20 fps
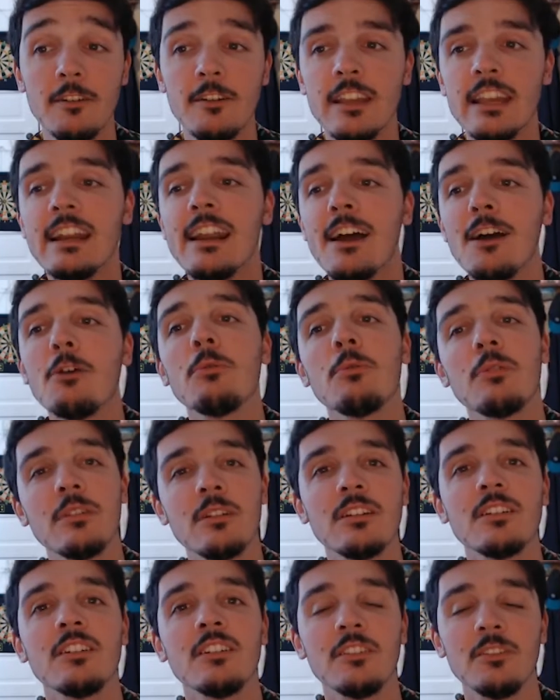
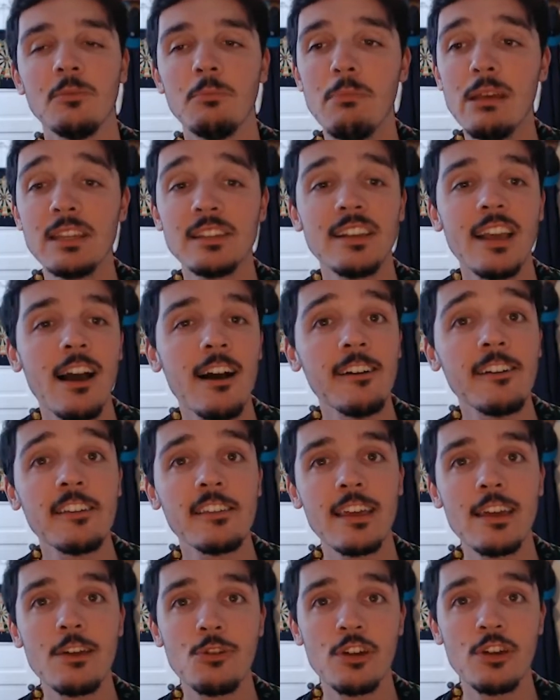the
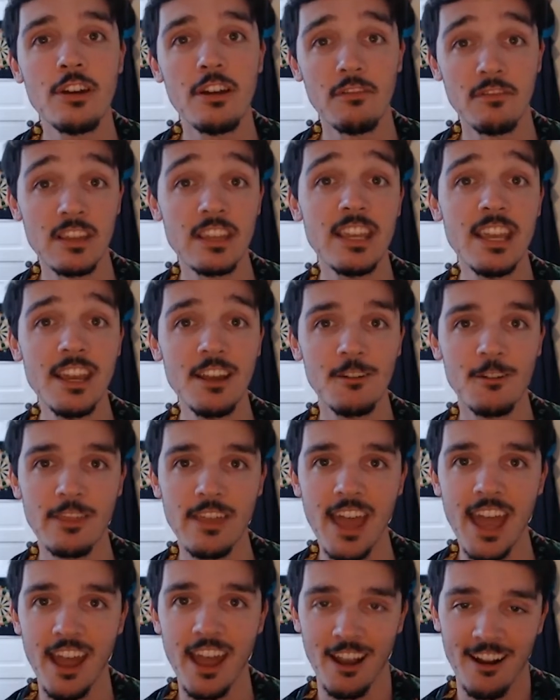miscalculation of the year
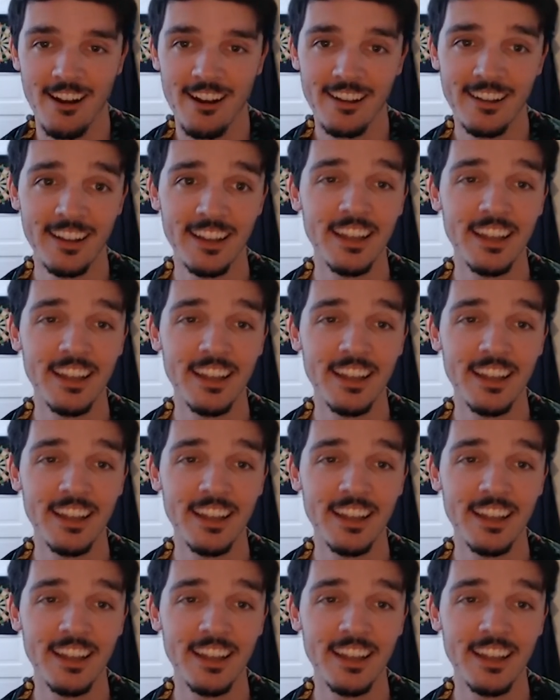there.